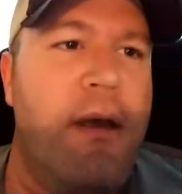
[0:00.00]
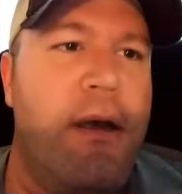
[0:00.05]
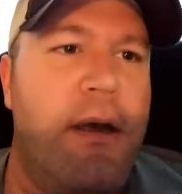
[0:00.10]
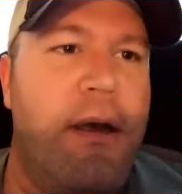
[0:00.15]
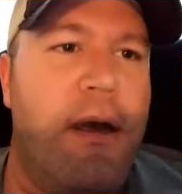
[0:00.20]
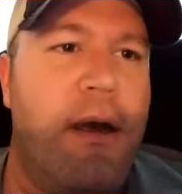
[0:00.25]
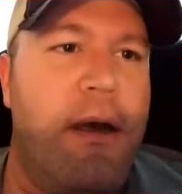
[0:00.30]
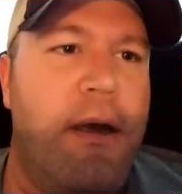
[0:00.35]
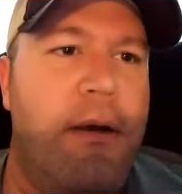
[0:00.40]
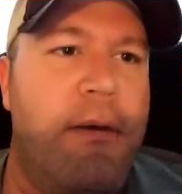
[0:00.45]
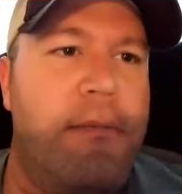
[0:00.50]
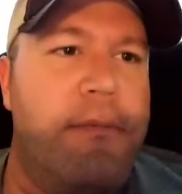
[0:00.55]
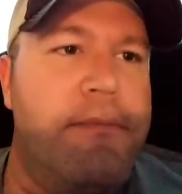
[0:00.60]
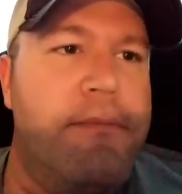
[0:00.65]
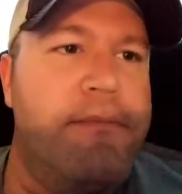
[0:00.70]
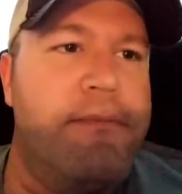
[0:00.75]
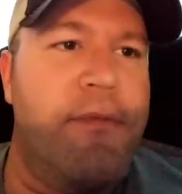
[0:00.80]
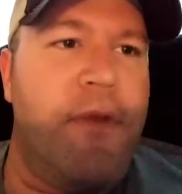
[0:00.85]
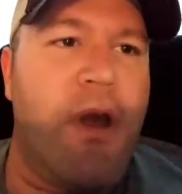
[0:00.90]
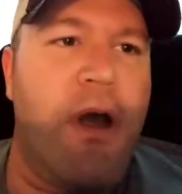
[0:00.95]

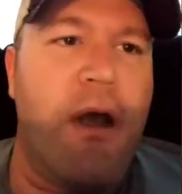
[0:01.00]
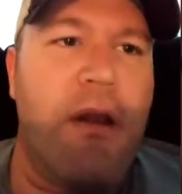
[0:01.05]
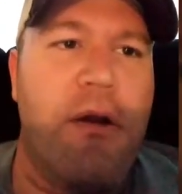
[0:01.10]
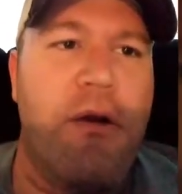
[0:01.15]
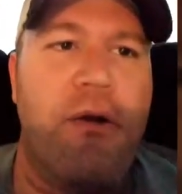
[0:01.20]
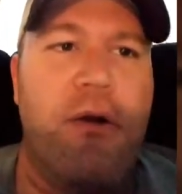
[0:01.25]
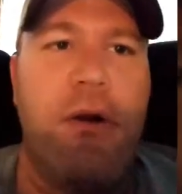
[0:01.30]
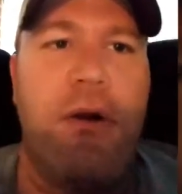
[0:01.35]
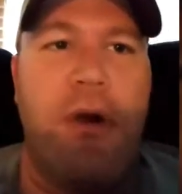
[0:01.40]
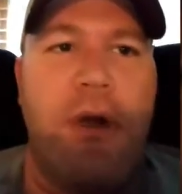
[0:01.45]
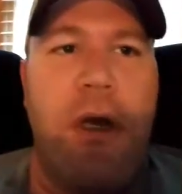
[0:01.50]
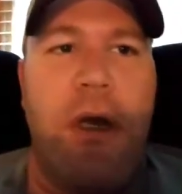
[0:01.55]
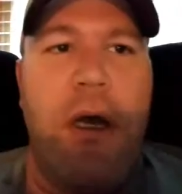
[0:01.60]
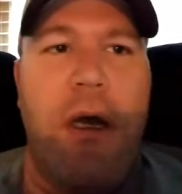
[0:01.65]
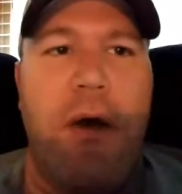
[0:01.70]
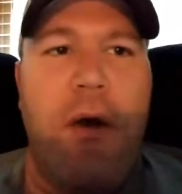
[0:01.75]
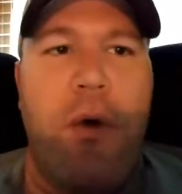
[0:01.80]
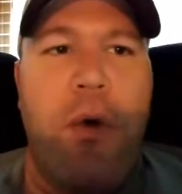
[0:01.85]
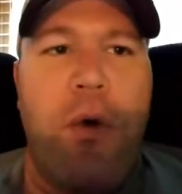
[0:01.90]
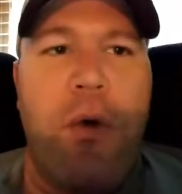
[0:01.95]
Color,
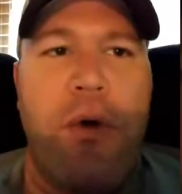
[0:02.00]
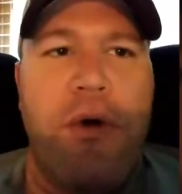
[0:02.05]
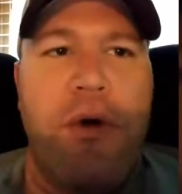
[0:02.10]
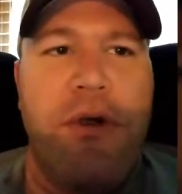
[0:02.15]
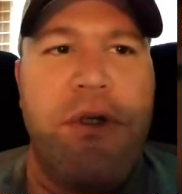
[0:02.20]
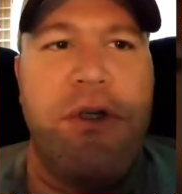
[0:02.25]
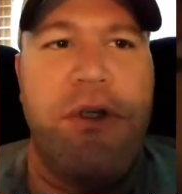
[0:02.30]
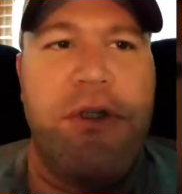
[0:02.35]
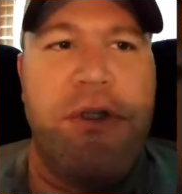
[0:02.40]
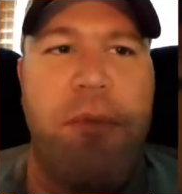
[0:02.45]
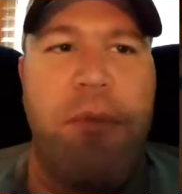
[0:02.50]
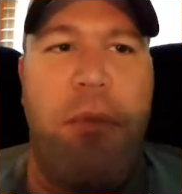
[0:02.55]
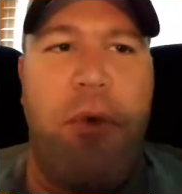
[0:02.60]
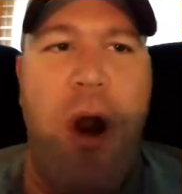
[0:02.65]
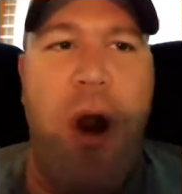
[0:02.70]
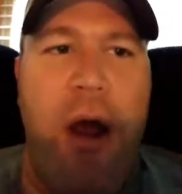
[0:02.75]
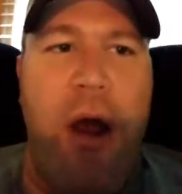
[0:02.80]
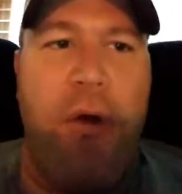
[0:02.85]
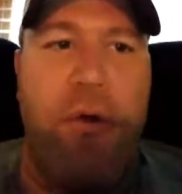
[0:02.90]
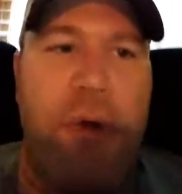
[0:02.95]
orangish
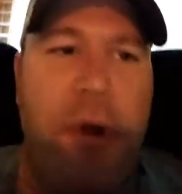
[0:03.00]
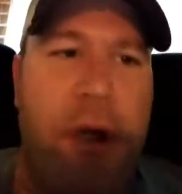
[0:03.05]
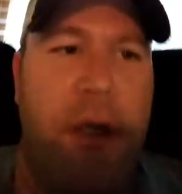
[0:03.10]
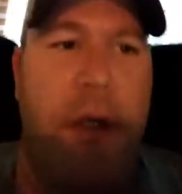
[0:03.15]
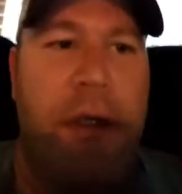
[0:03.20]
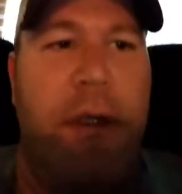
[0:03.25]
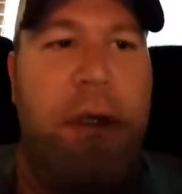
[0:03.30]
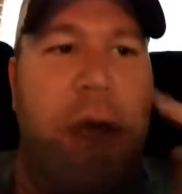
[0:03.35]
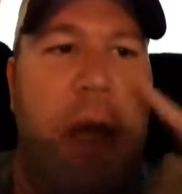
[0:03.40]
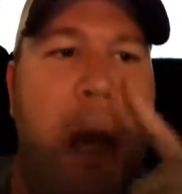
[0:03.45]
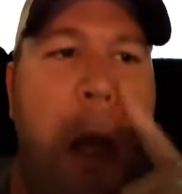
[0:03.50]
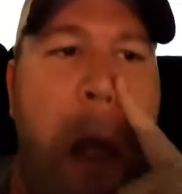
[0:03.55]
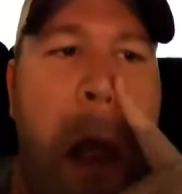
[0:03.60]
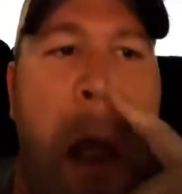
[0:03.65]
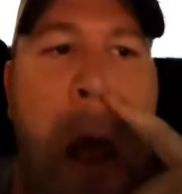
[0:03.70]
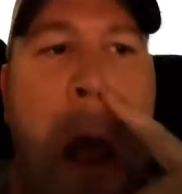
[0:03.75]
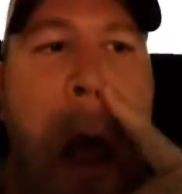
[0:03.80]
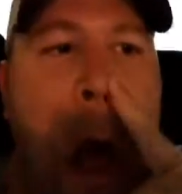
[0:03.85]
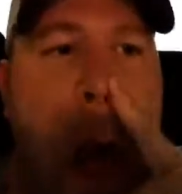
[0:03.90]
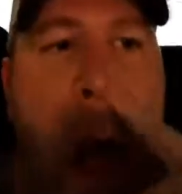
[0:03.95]
brown.
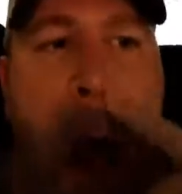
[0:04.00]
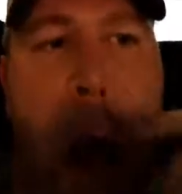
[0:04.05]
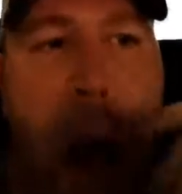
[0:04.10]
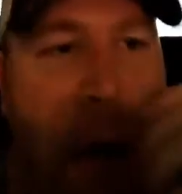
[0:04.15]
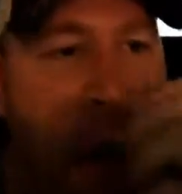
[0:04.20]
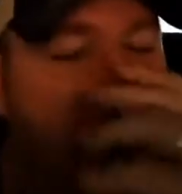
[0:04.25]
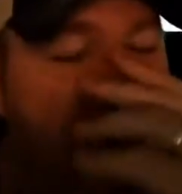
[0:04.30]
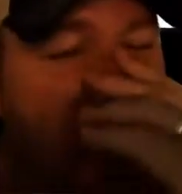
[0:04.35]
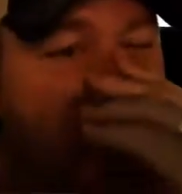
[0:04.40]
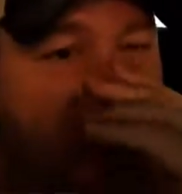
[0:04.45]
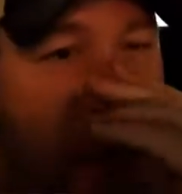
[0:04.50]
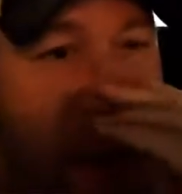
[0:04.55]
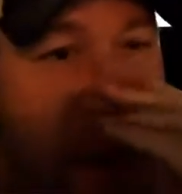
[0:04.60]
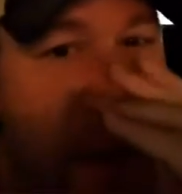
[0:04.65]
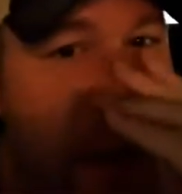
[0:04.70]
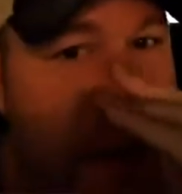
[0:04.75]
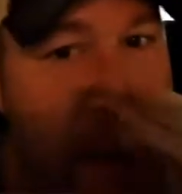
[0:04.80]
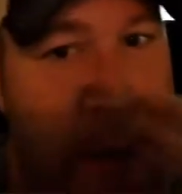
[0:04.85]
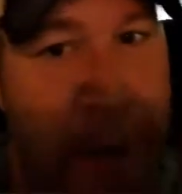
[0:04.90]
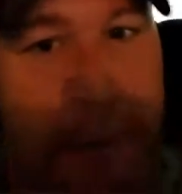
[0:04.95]

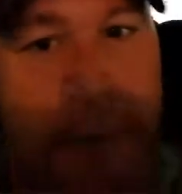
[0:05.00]
Clarity,